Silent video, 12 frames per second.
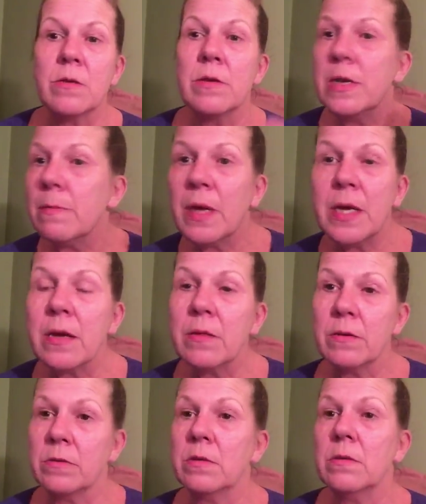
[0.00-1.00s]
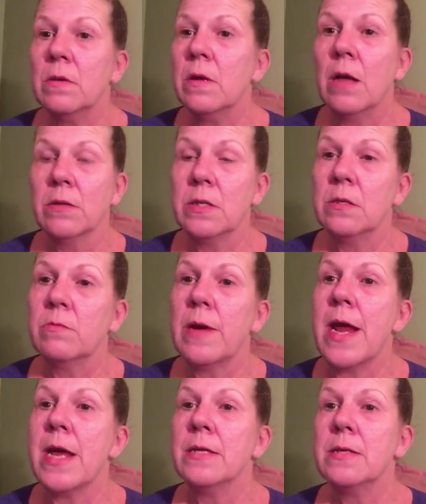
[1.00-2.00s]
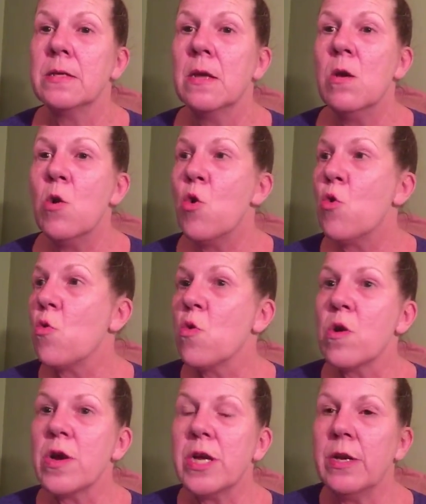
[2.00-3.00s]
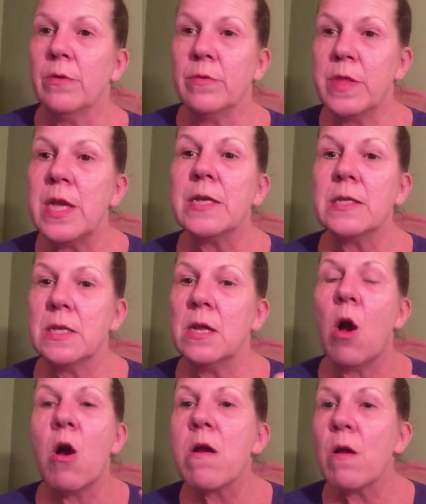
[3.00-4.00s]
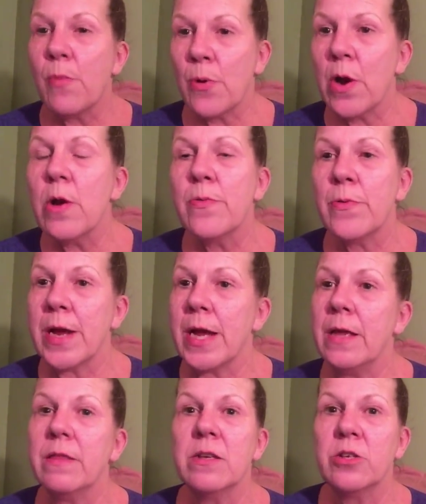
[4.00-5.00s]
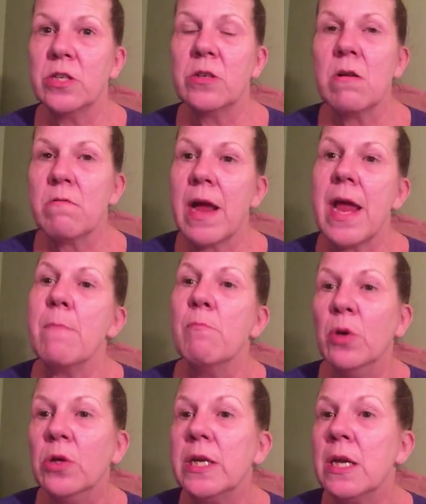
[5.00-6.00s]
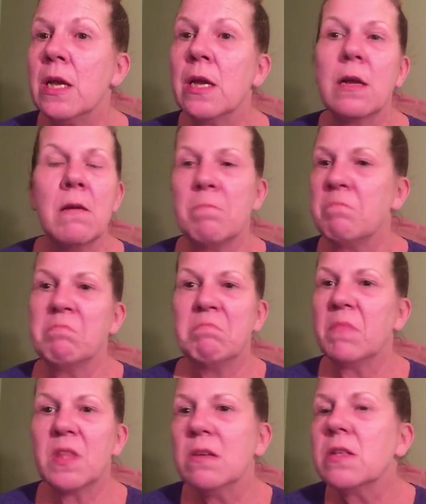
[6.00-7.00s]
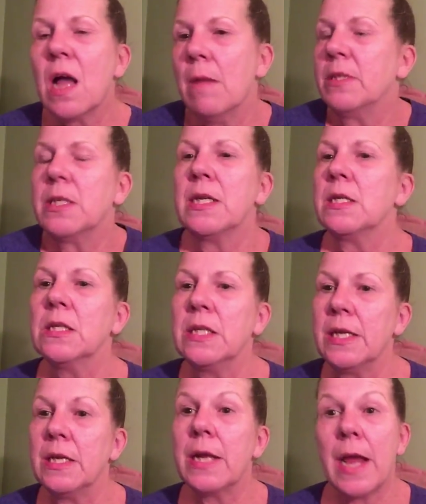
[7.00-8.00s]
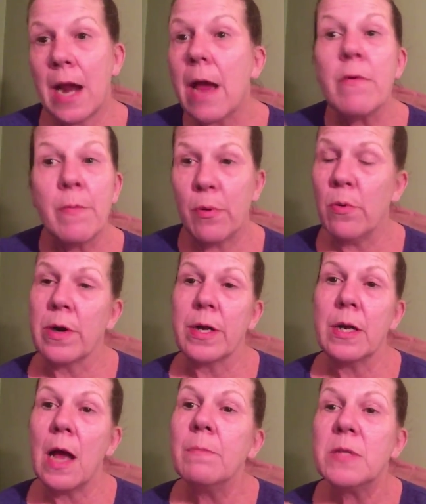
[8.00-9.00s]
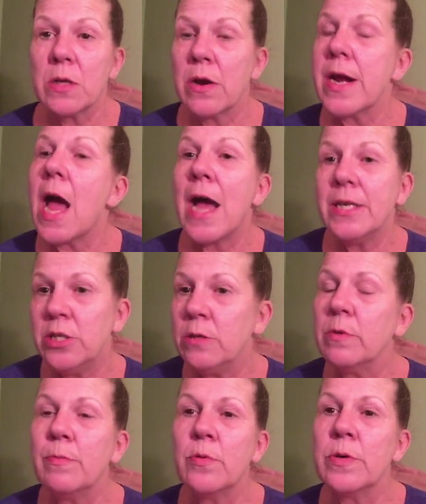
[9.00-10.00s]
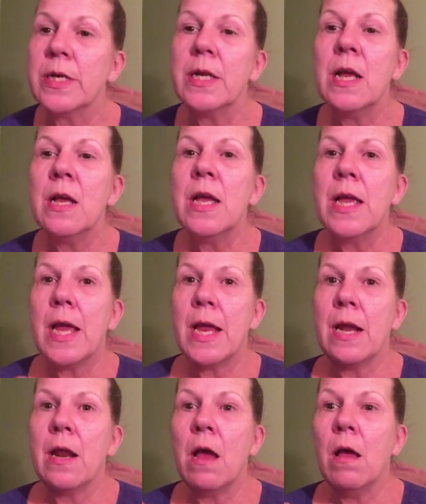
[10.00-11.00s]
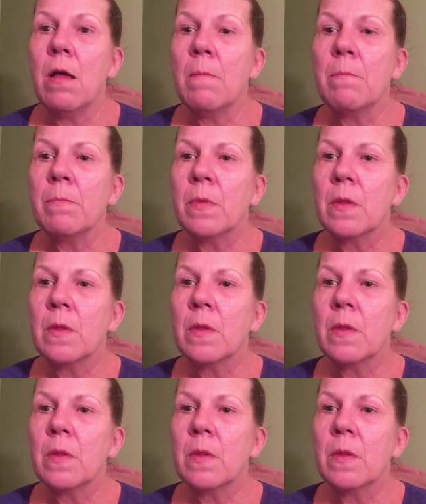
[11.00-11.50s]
or anybody else's race, or, you know, things that aren't appropriate, that just aren't right, bullying, those comments get deleted. And I report it. I'm sorry, I do report it. And I'm